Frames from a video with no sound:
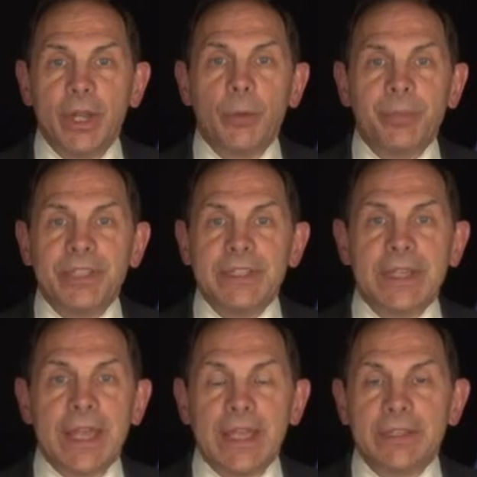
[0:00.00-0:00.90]
helping to
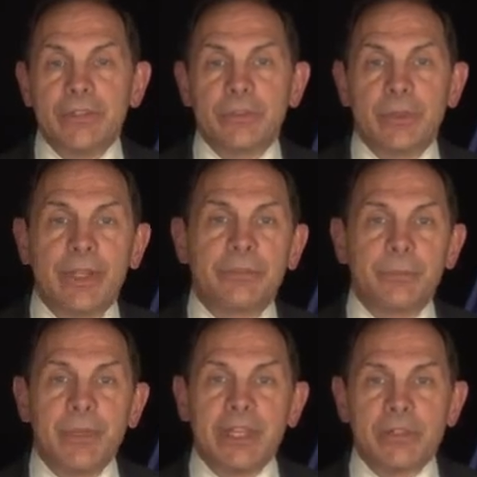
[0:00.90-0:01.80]
guide this
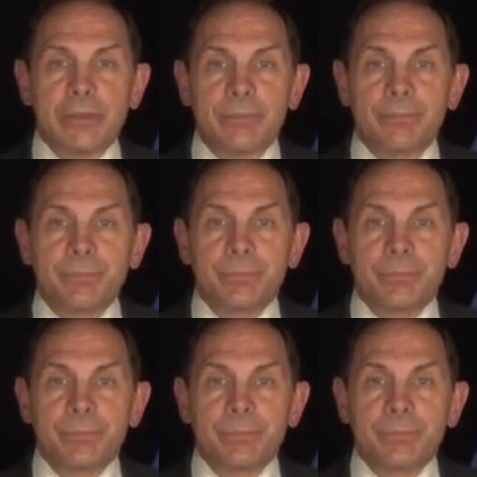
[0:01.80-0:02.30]
transformation.